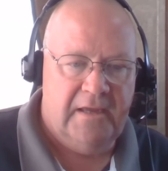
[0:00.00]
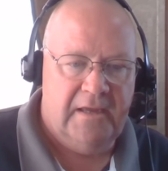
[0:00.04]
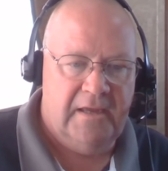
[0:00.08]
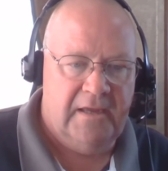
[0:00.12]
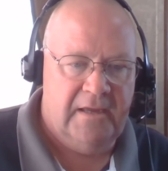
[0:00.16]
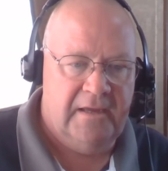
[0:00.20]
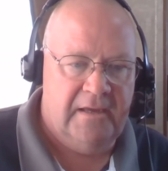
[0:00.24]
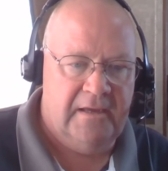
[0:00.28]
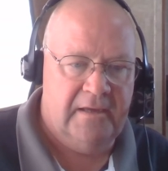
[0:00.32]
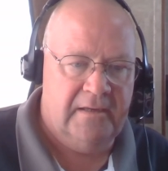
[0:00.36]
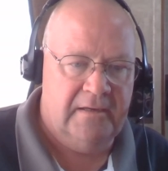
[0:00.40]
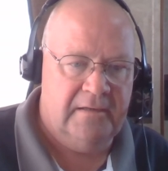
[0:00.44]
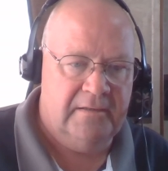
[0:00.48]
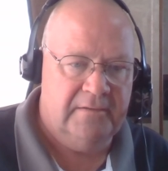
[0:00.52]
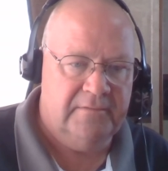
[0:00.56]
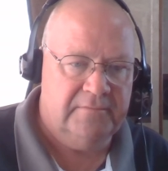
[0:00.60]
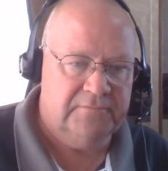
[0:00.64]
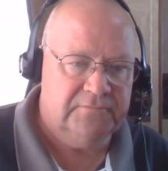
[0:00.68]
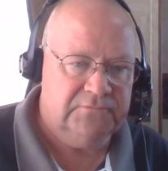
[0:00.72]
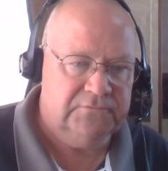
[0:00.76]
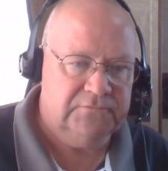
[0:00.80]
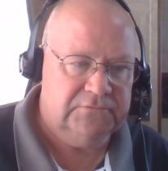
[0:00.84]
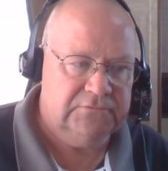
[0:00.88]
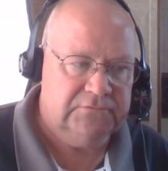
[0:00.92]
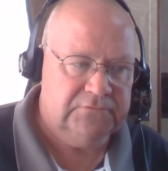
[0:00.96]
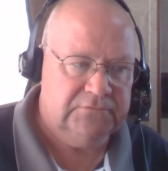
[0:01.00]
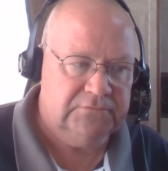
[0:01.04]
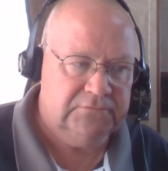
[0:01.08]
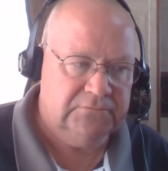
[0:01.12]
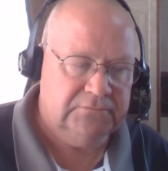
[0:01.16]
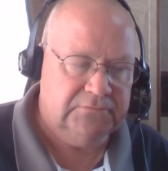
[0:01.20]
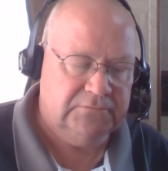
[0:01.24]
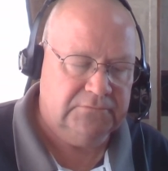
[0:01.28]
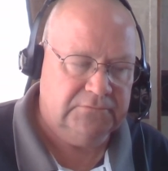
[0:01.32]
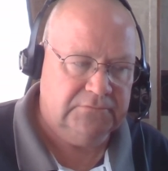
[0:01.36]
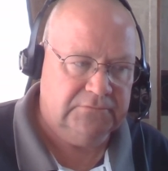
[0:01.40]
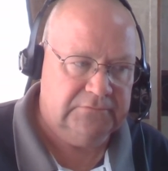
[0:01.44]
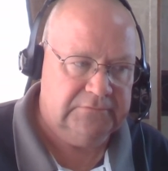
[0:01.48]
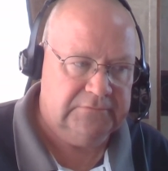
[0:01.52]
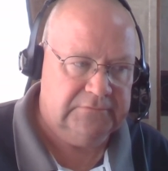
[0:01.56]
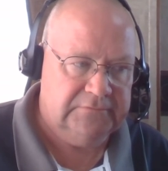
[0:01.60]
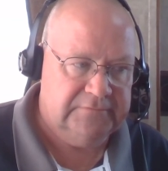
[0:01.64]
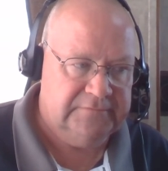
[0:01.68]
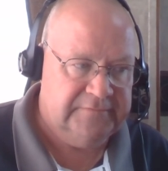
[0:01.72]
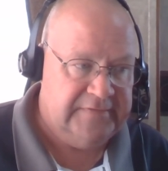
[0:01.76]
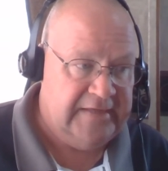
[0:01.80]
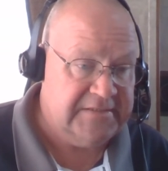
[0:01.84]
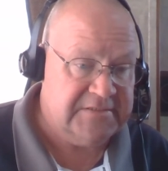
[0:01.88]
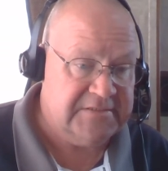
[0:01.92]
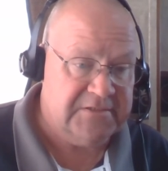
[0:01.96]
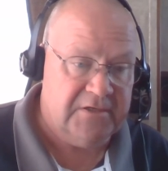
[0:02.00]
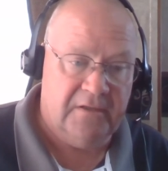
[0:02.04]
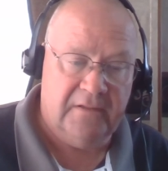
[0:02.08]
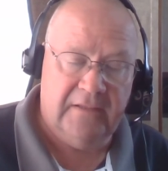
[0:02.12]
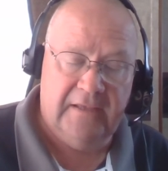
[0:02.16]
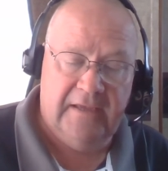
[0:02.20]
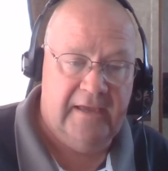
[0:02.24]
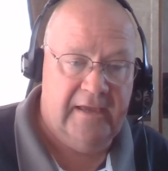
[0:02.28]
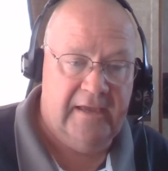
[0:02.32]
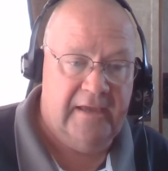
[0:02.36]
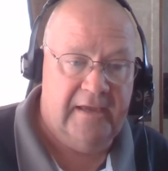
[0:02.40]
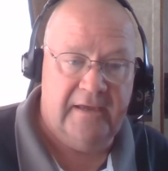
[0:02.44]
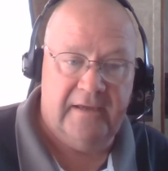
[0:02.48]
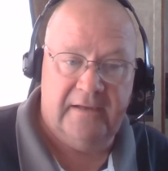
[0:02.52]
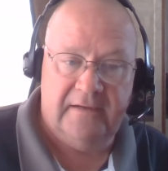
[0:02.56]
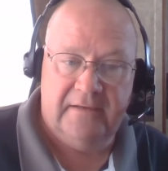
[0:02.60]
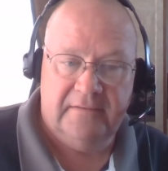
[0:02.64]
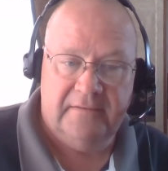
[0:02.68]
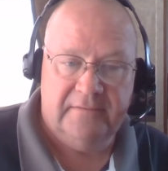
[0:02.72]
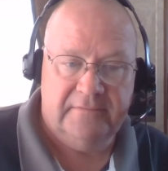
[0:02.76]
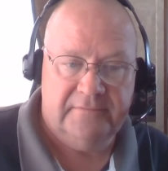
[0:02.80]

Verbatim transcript: And that's all I had.